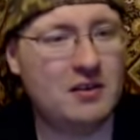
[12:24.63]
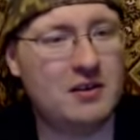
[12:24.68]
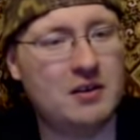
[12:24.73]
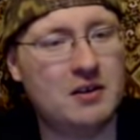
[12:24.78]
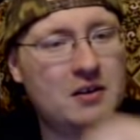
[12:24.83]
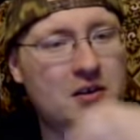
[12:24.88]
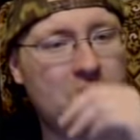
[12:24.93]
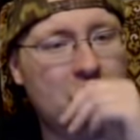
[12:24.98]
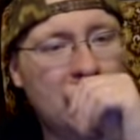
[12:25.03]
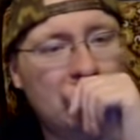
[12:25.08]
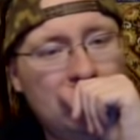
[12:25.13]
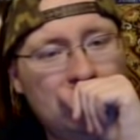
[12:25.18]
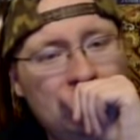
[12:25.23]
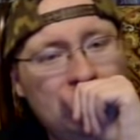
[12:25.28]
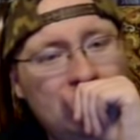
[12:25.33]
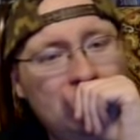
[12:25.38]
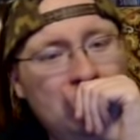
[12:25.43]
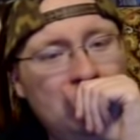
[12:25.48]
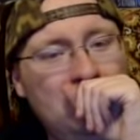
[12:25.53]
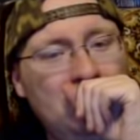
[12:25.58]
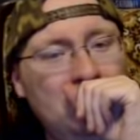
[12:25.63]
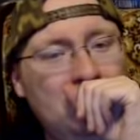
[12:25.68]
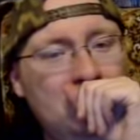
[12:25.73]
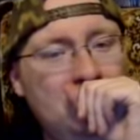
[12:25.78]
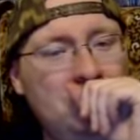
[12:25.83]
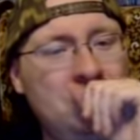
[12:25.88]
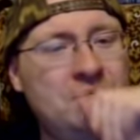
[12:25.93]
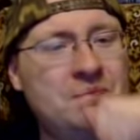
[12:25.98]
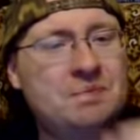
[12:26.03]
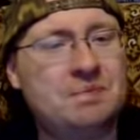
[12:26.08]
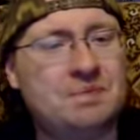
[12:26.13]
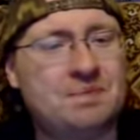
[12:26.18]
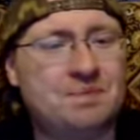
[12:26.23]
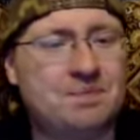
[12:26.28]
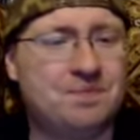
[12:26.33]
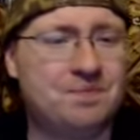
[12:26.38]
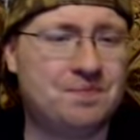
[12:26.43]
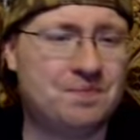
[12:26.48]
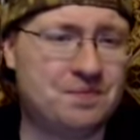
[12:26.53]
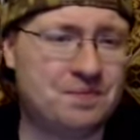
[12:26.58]

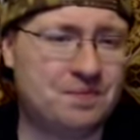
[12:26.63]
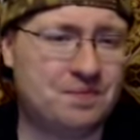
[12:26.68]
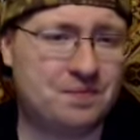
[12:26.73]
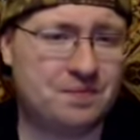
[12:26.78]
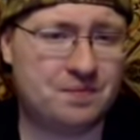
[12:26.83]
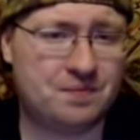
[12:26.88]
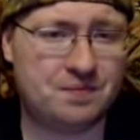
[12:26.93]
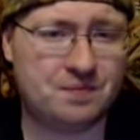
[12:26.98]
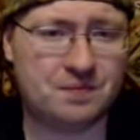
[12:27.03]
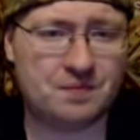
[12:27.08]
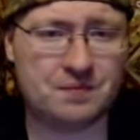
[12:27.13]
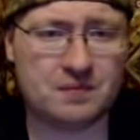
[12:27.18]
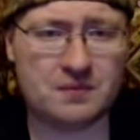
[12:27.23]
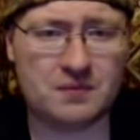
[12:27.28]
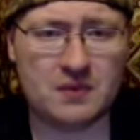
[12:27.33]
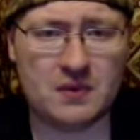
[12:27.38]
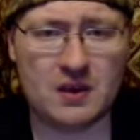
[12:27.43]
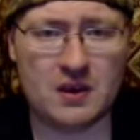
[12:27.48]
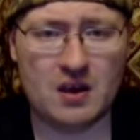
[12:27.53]
[no speech]